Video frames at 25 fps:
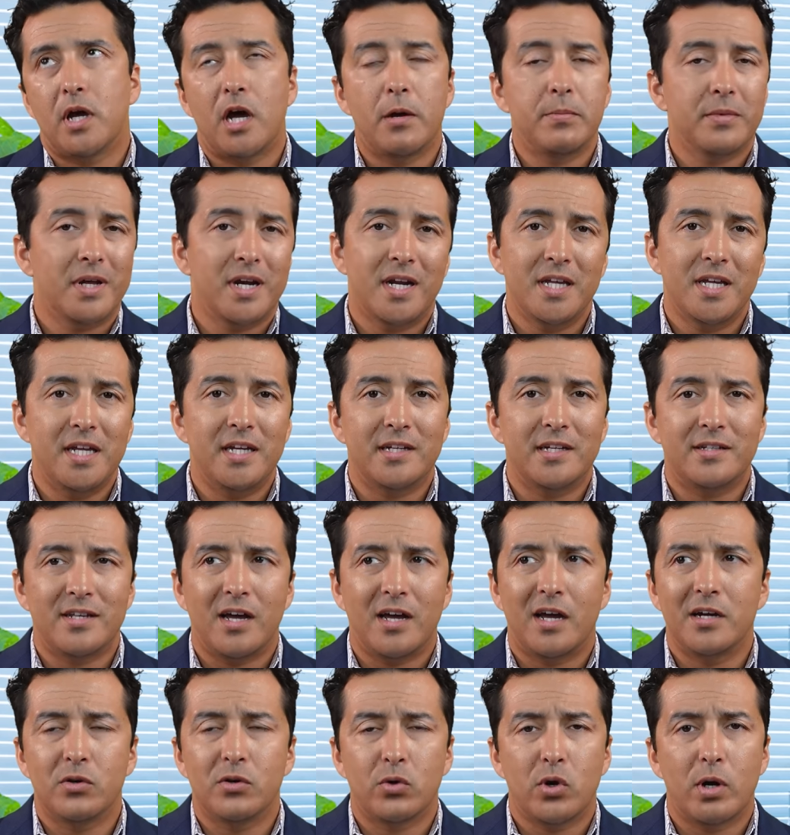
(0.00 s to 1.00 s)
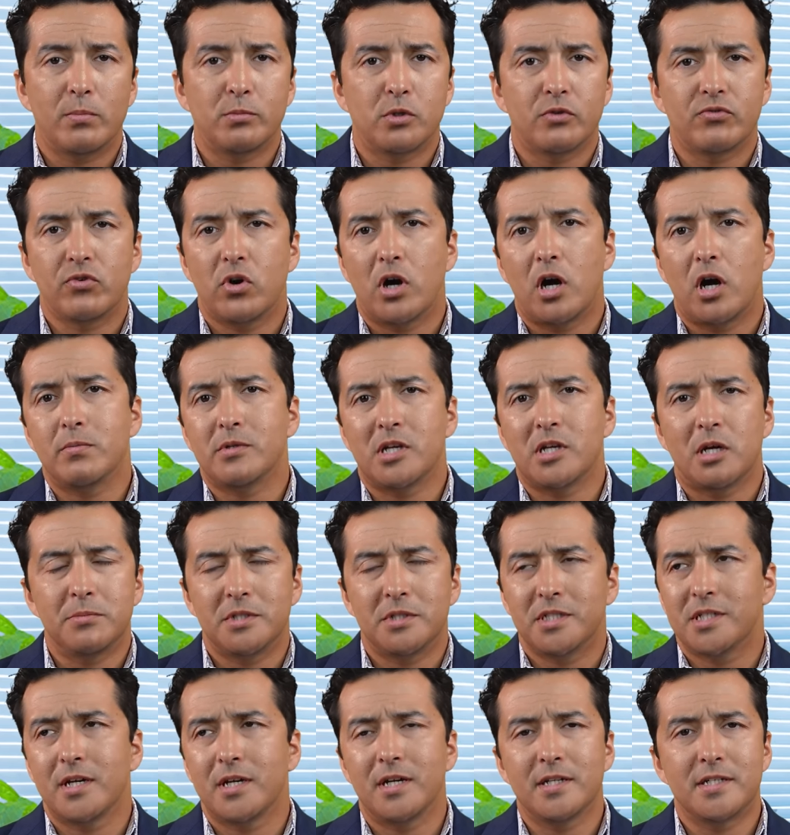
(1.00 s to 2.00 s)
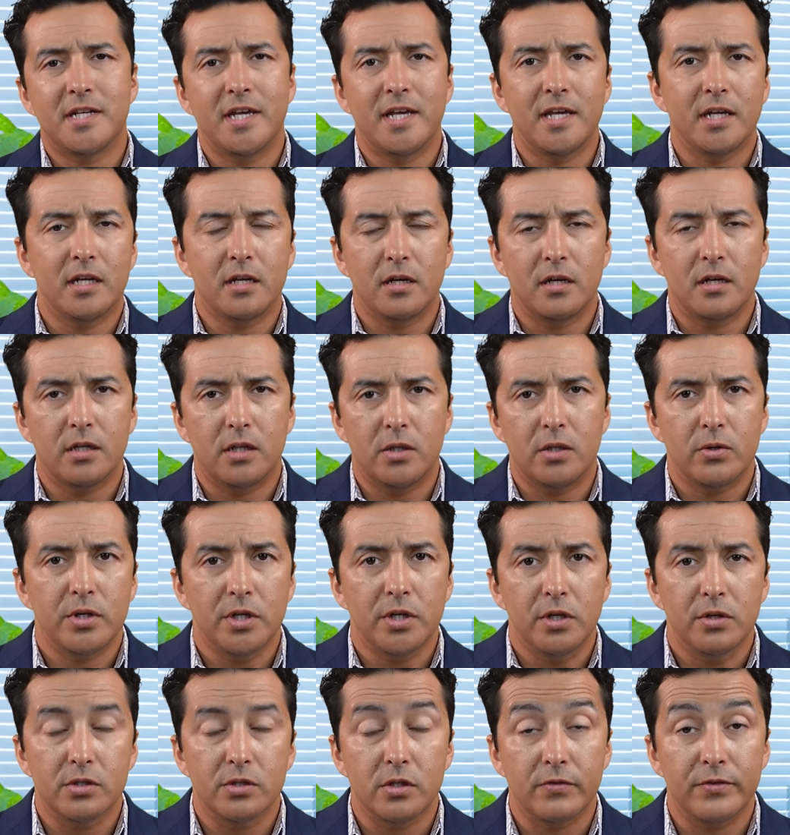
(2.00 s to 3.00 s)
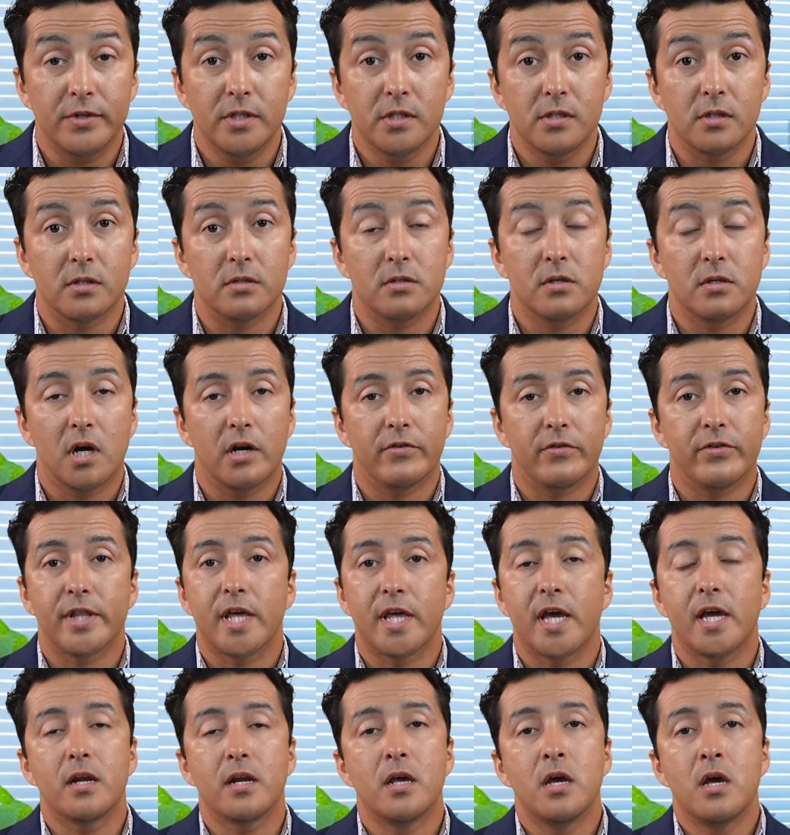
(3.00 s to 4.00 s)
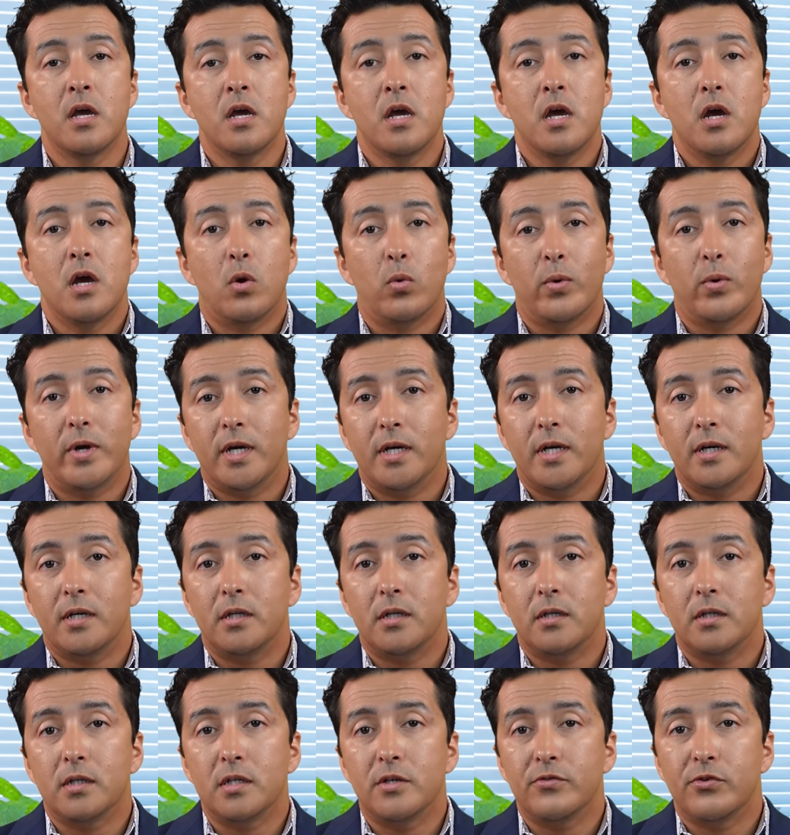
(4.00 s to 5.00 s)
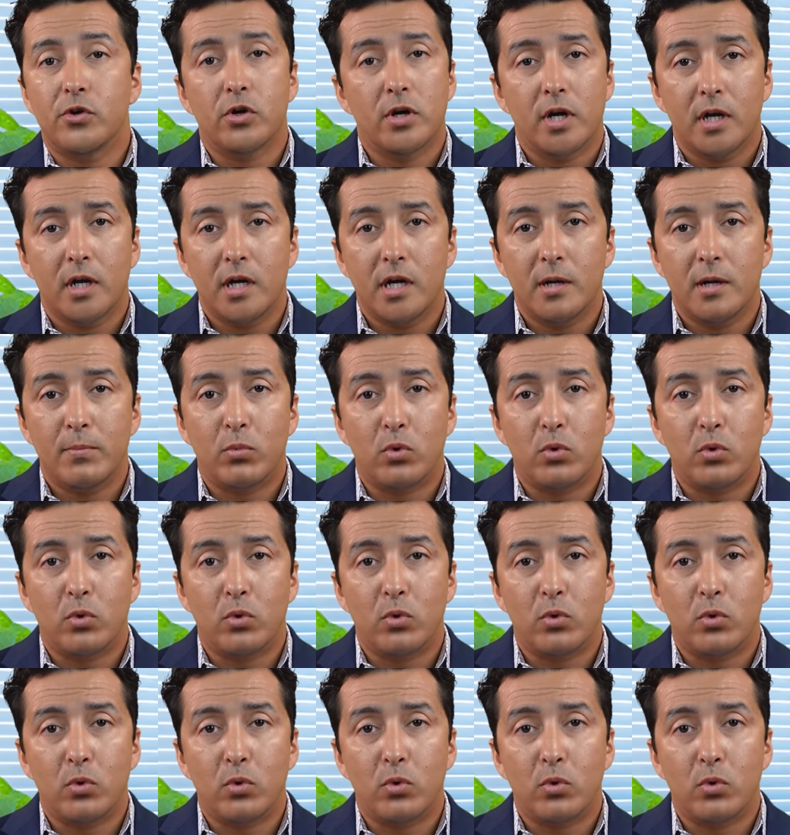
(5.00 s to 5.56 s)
I'm gonna eat one hundred grams of carbs, I'm just gonna take uh, thirty units of insulin to cover that. Well, if you're not gonna